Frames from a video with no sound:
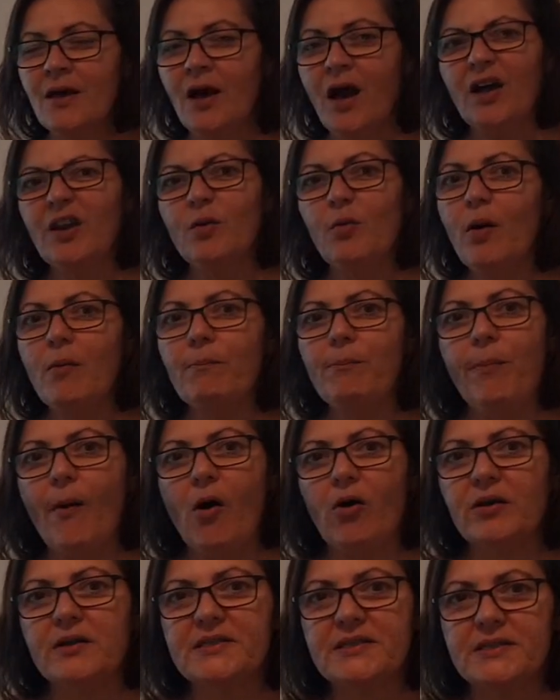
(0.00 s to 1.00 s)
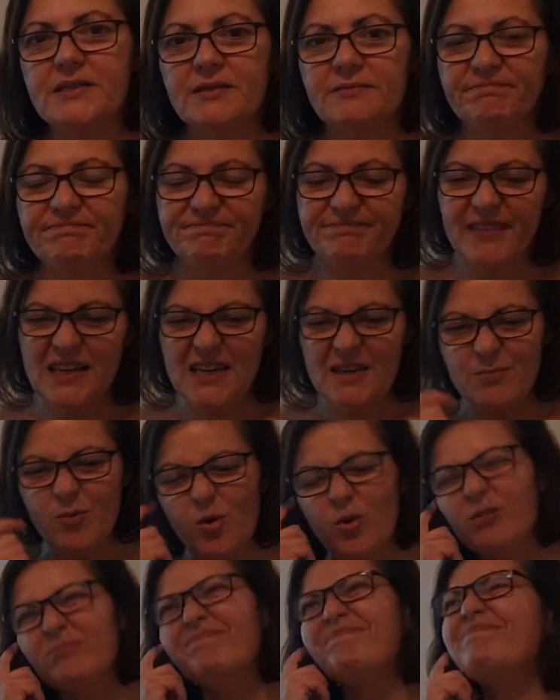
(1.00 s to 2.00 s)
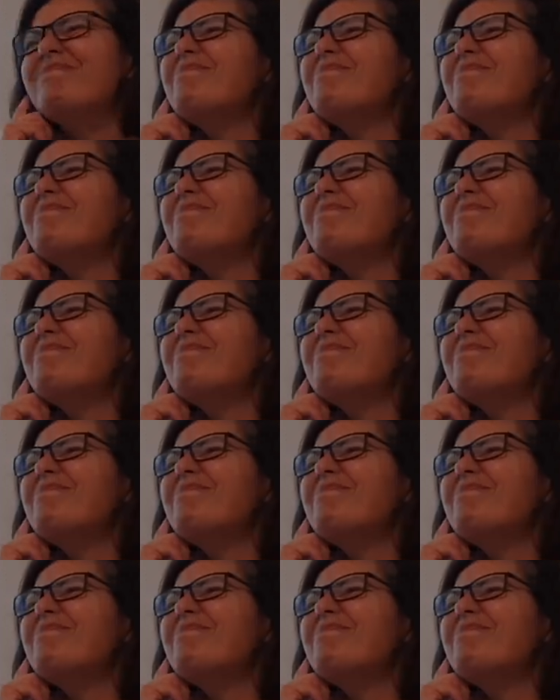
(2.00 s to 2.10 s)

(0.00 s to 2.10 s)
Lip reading: I don't want box anymore.